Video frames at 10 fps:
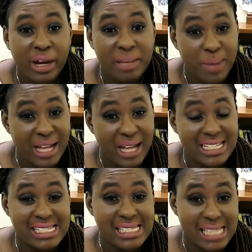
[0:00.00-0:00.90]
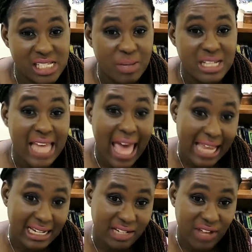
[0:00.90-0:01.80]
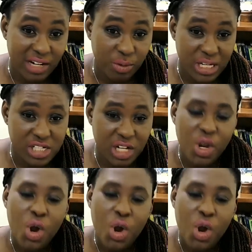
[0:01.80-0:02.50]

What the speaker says: impact assessment and evaluation,